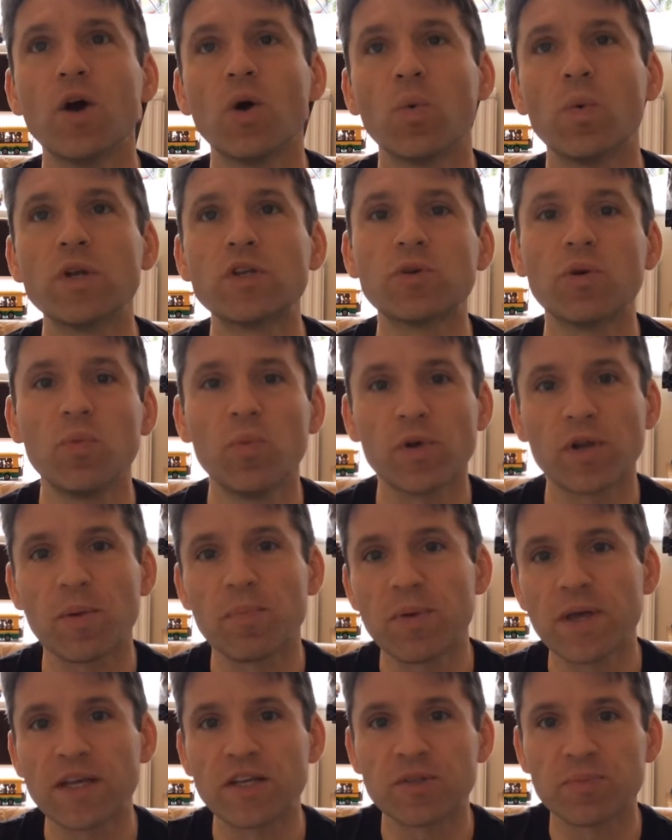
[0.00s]
Which one would I
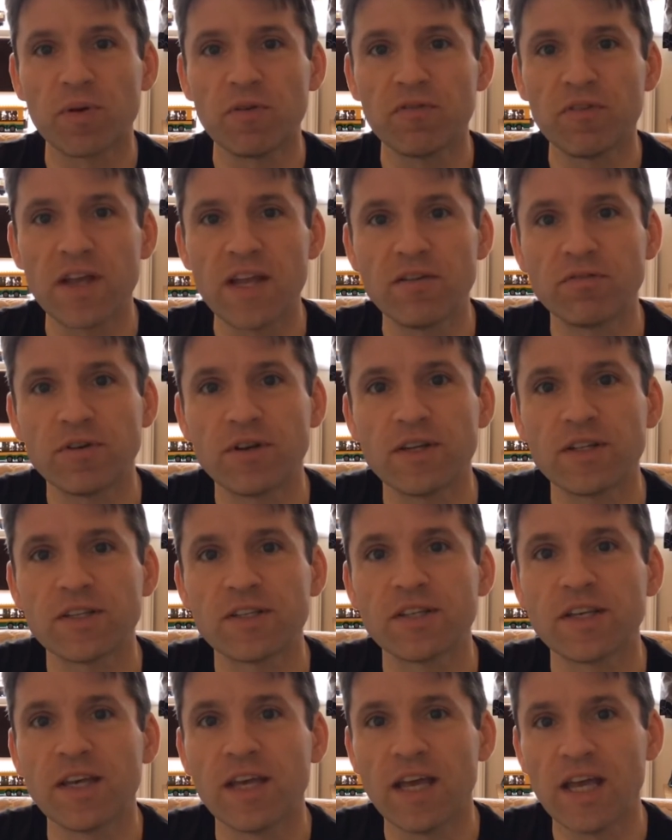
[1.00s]
pick as my
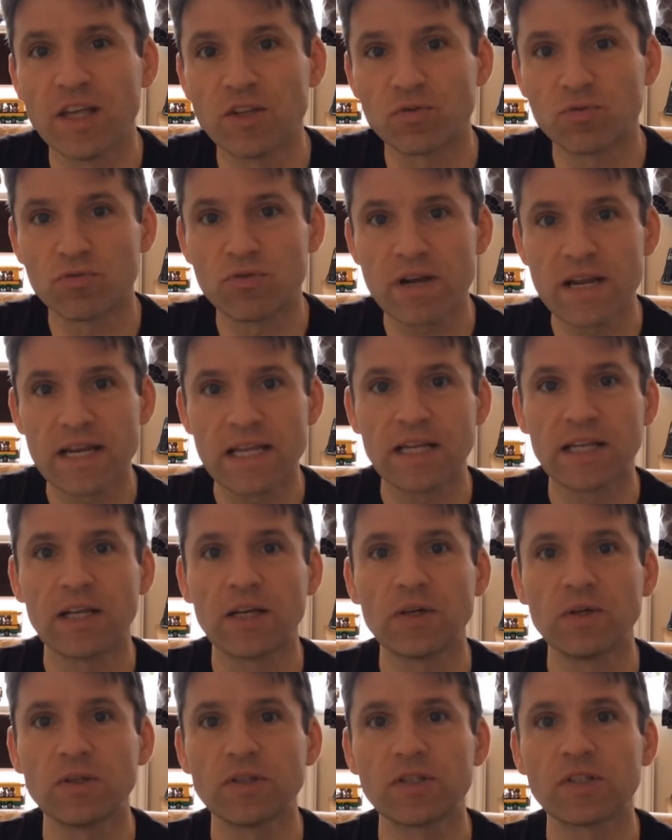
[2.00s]
favourite? It's really
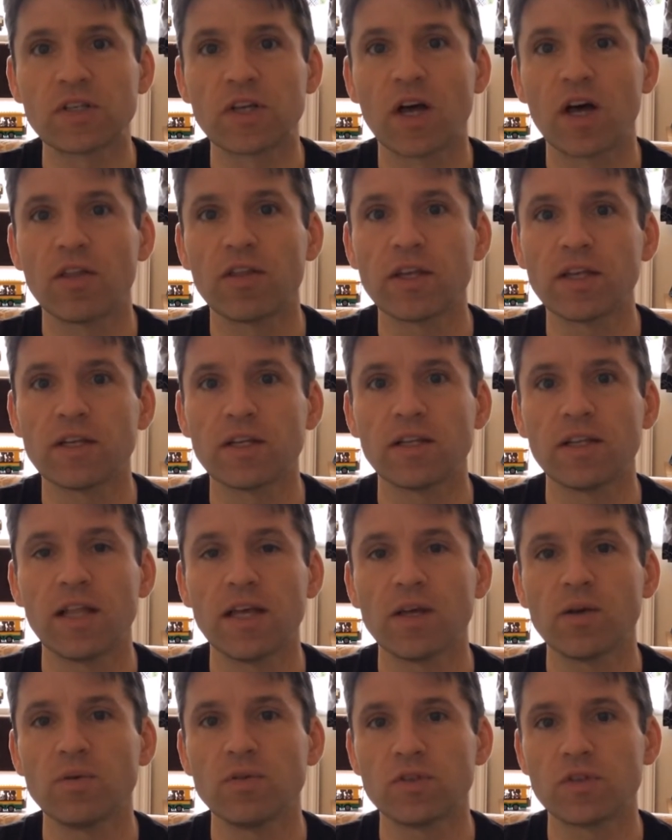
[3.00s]
close. I think
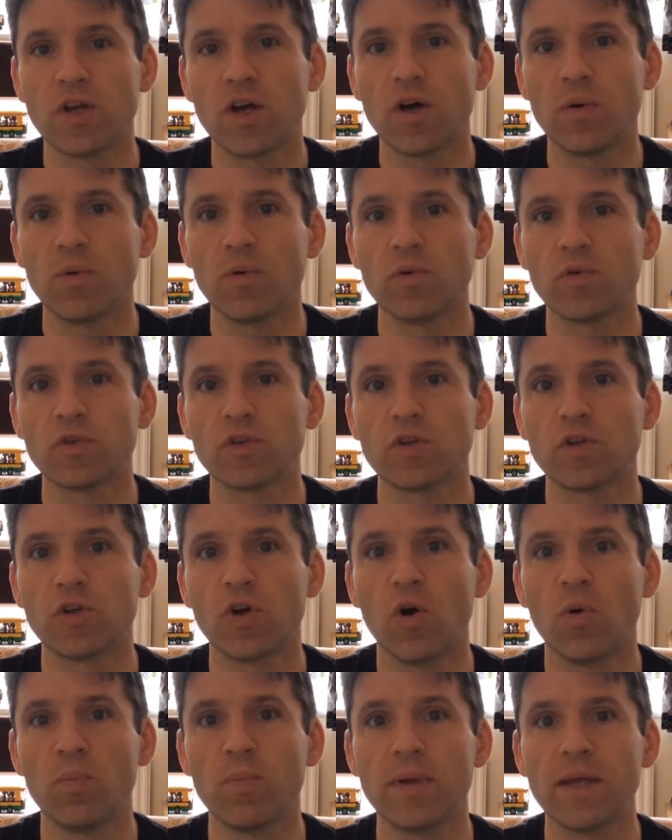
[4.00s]
Lego Star Wars
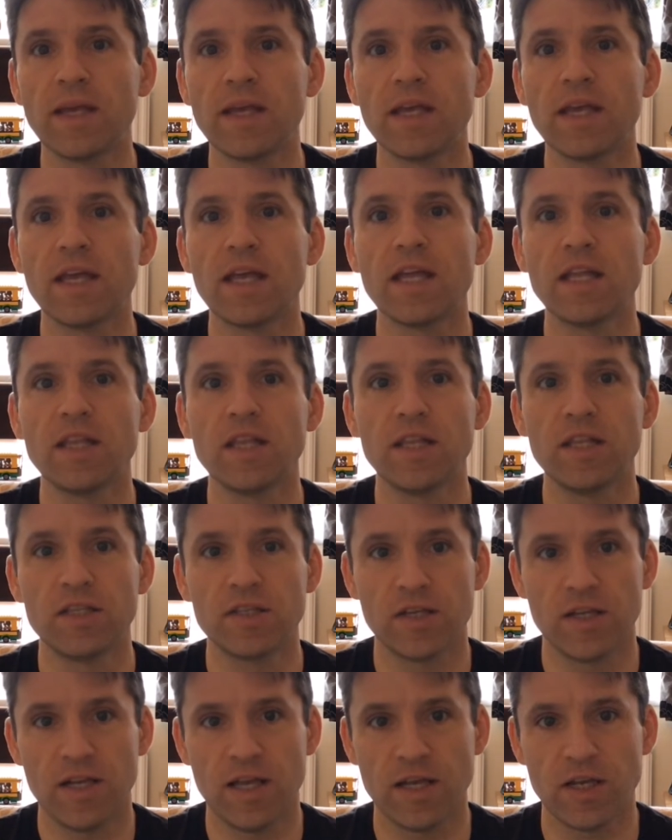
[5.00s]
got me
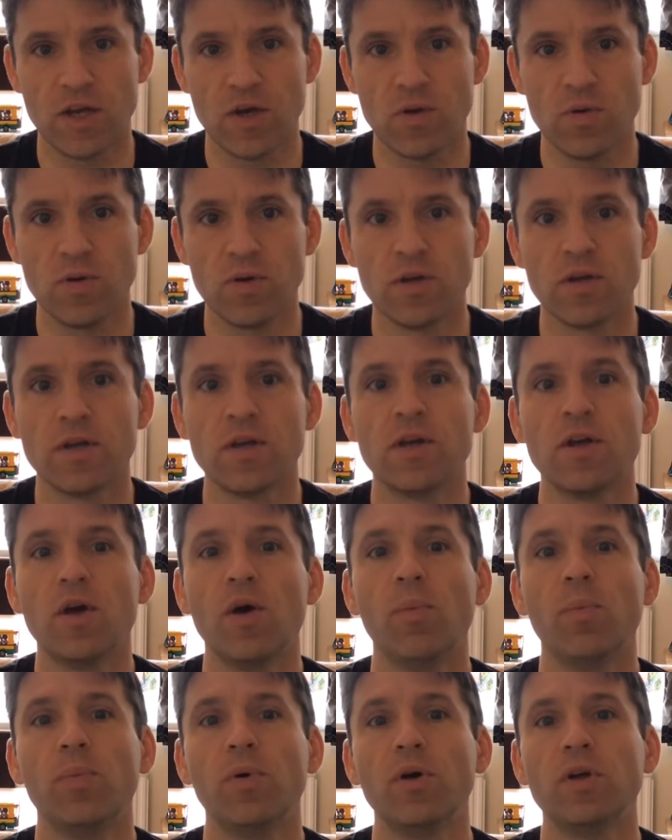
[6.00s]
into Lego,
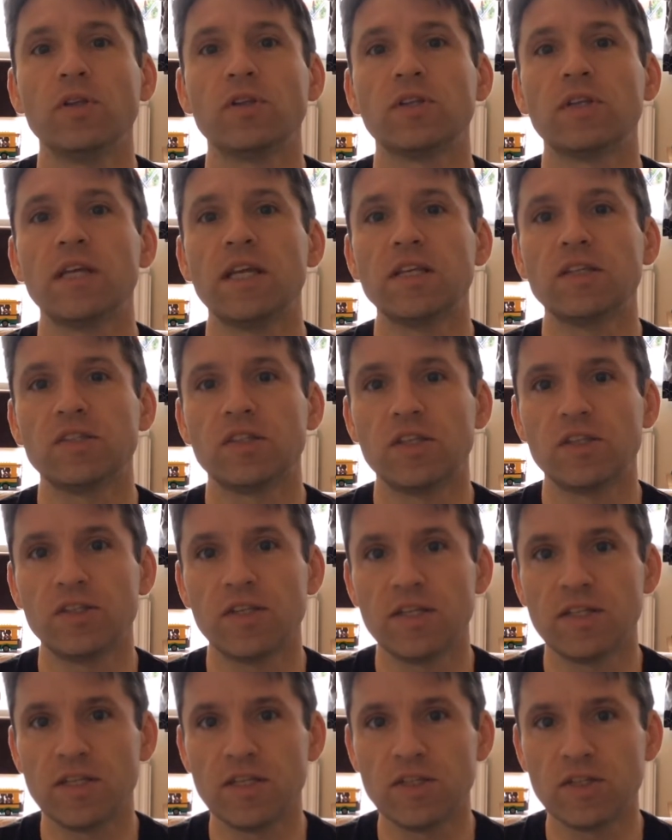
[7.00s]
but it's the
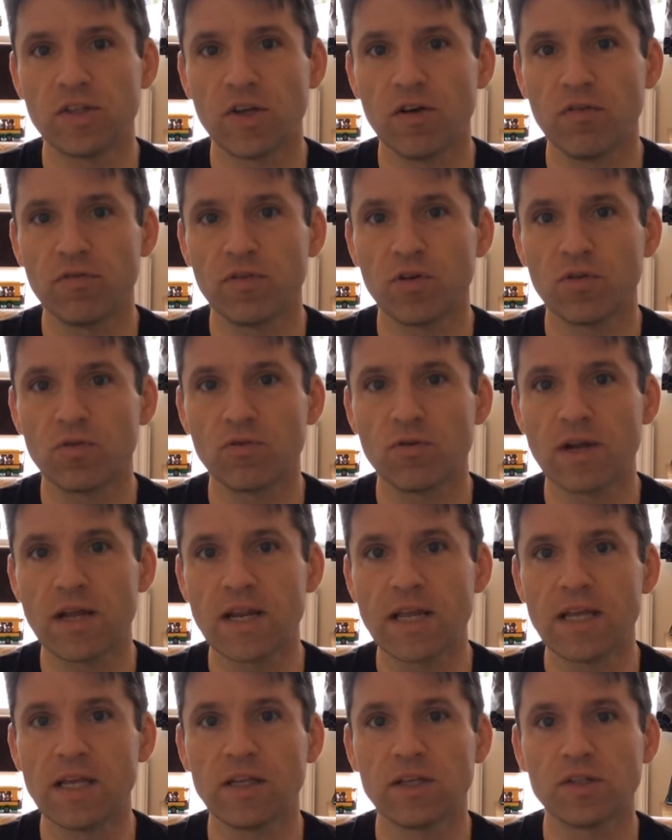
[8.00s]
City stuff that
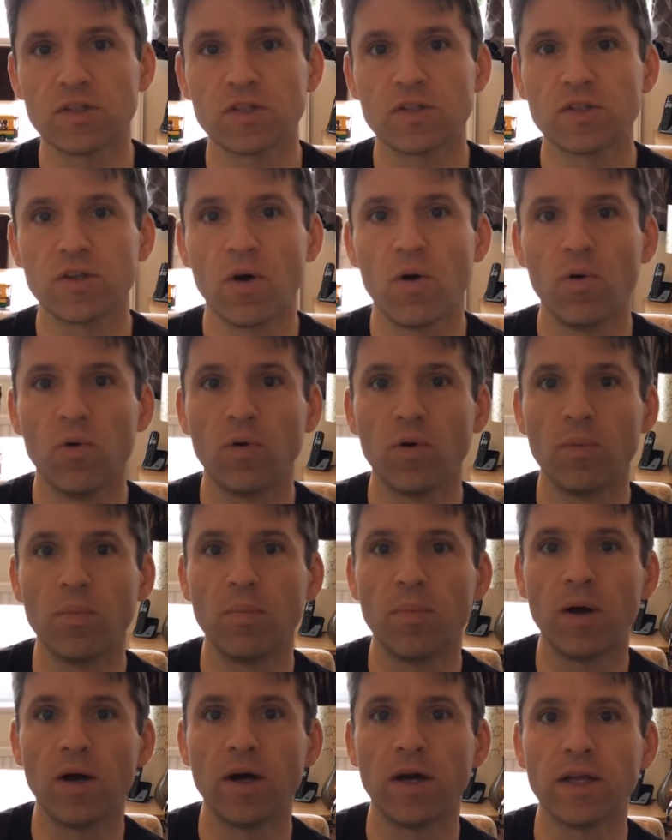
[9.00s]
really stole
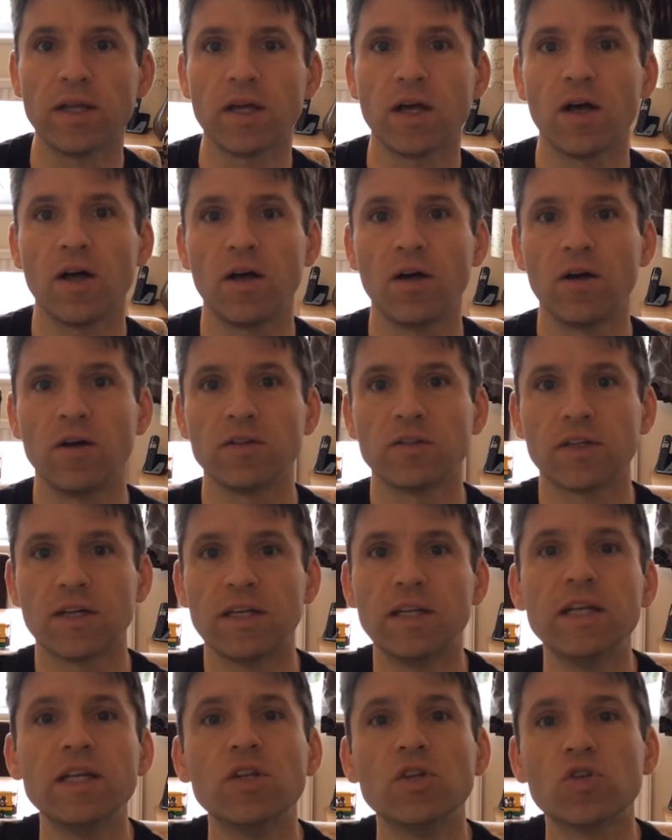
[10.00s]
my heart
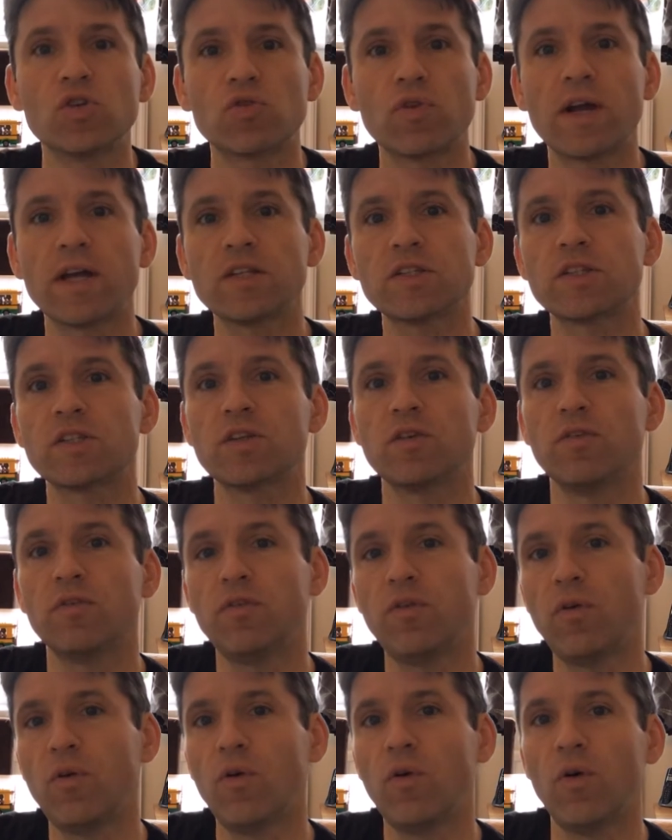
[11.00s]
and interest
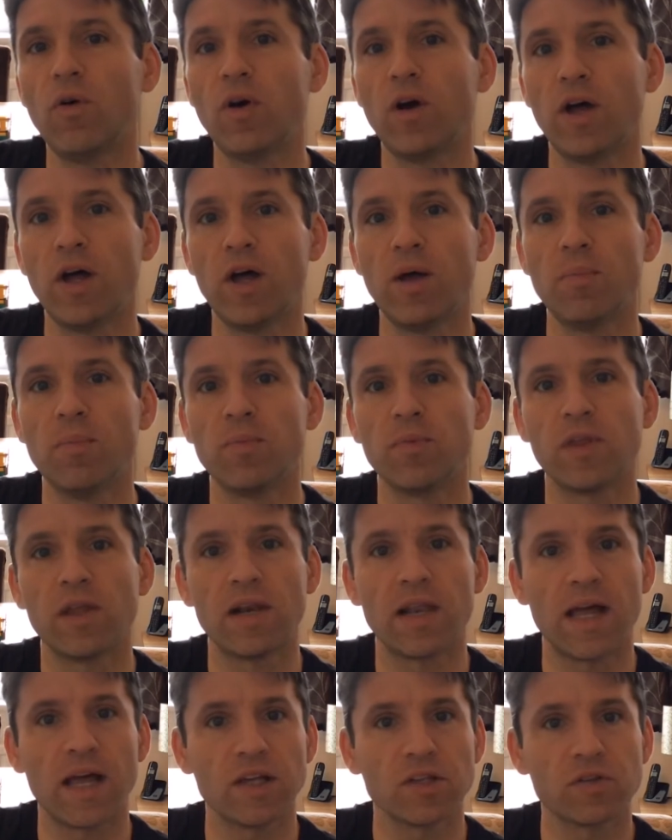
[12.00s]
for
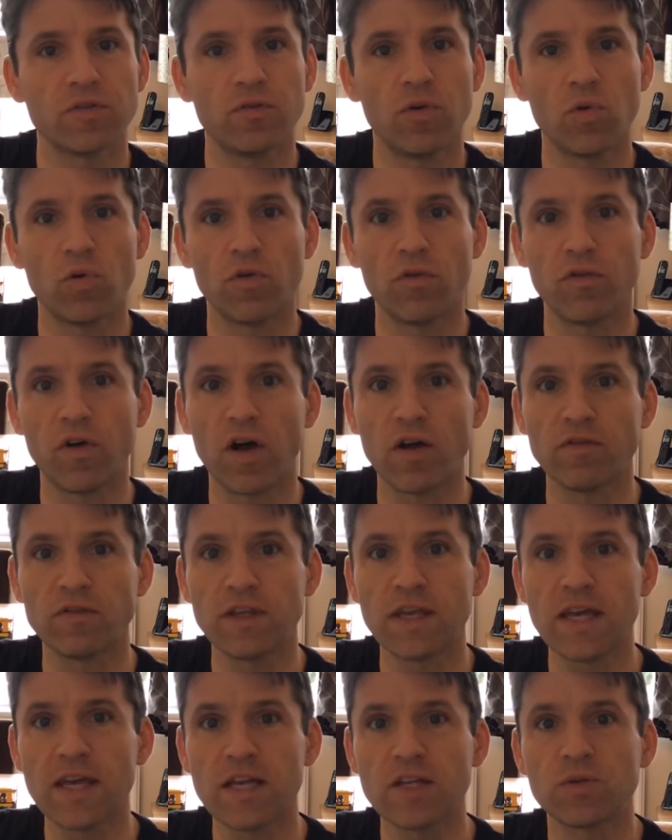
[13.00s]
the last 4 or 5
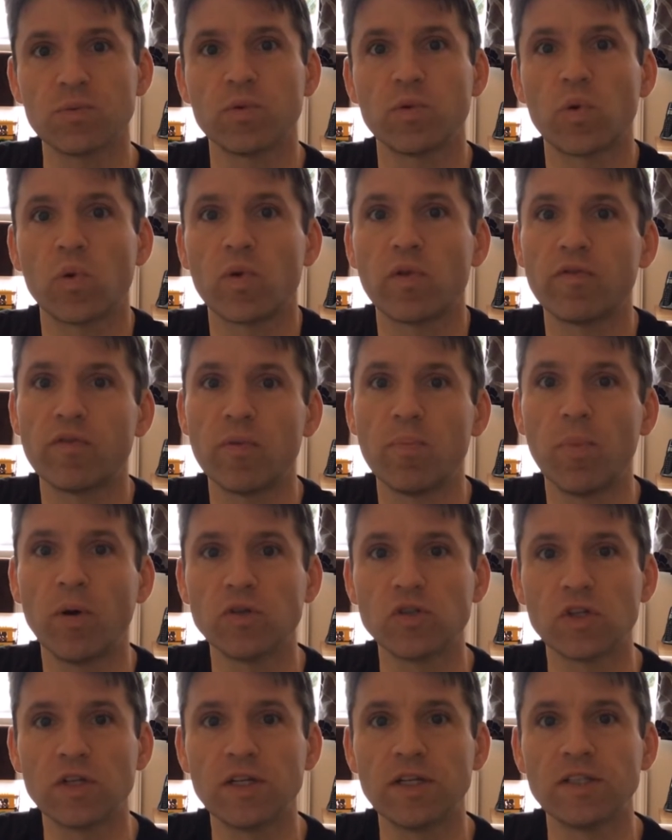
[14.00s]
years with all of the
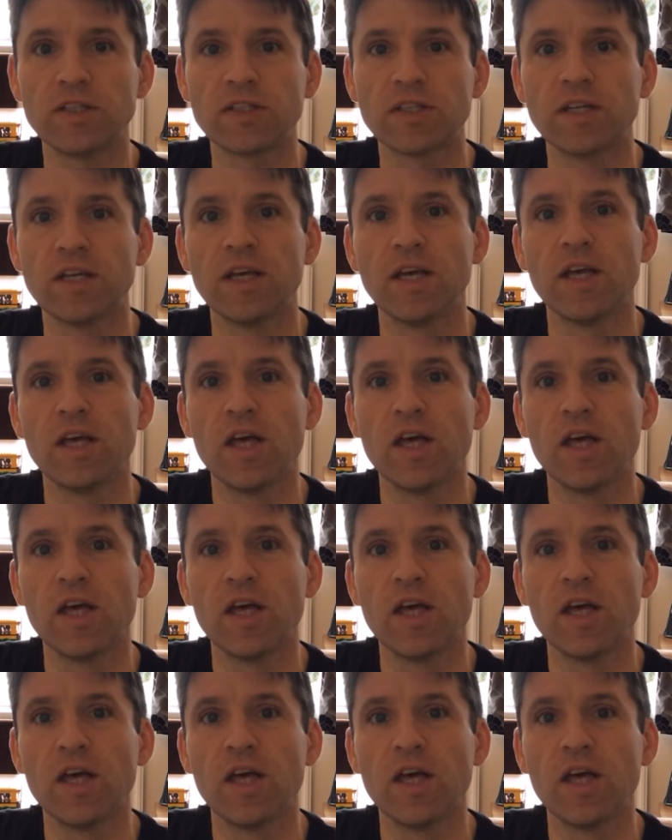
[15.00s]
modulars.